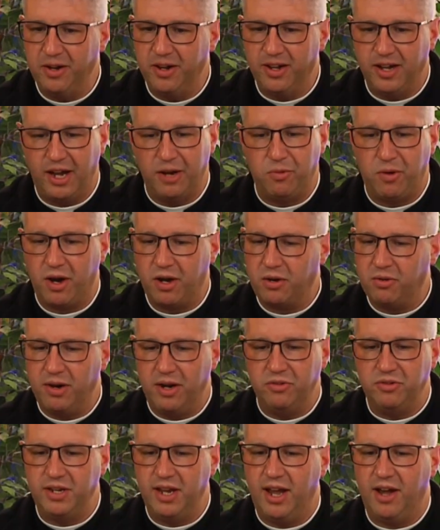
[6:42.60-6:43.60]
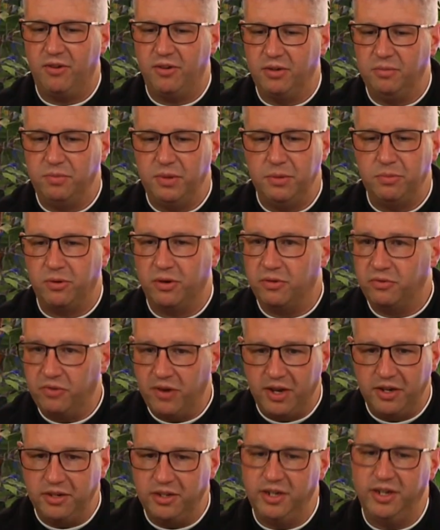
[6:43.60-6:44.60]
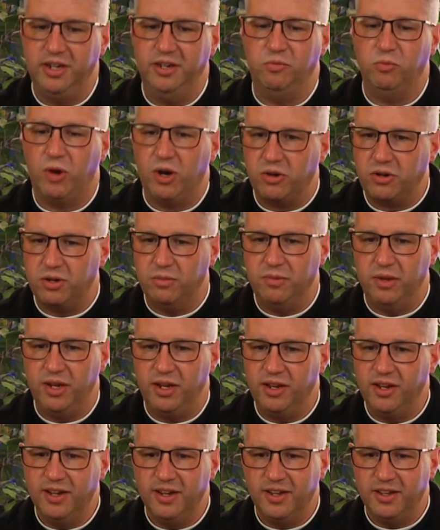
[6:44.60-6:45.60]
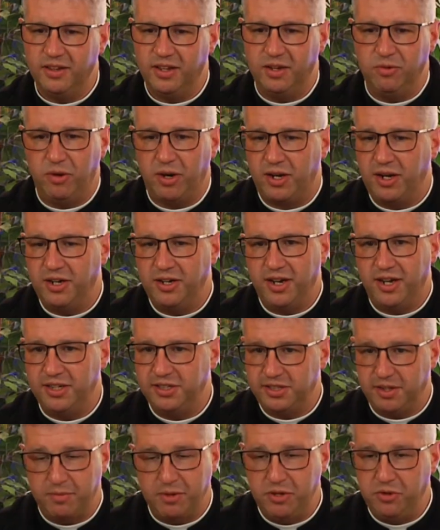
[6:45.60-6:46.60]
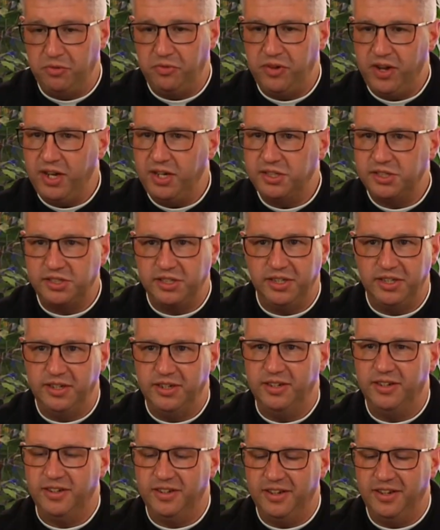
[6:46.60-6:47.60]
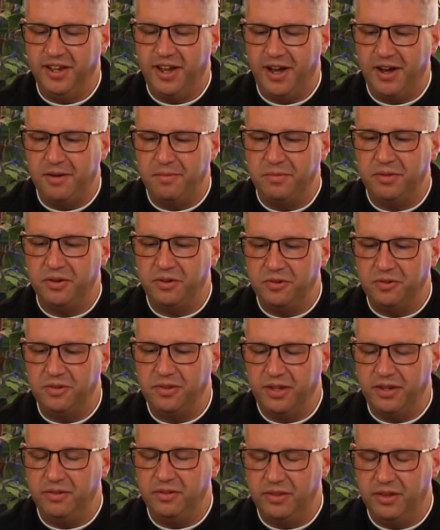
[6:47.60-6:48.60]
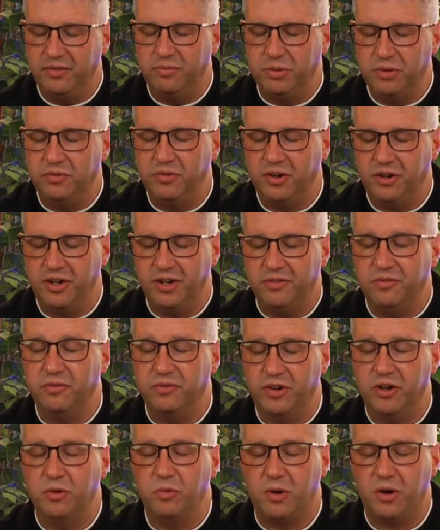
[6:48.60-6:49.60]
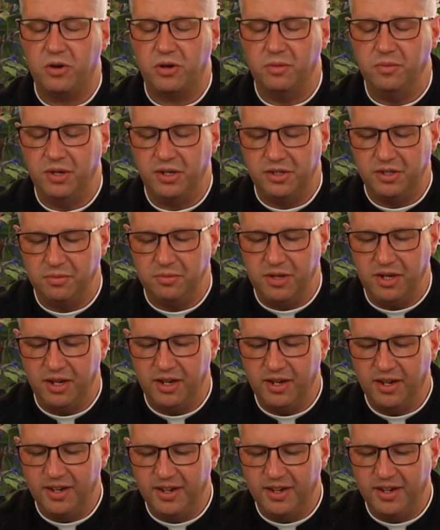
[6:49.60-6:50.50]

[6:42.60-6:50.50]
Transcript: I walk around town and people are friendly and welcoming. They recognize I'm a new face, and they've been very, very welcoming to me.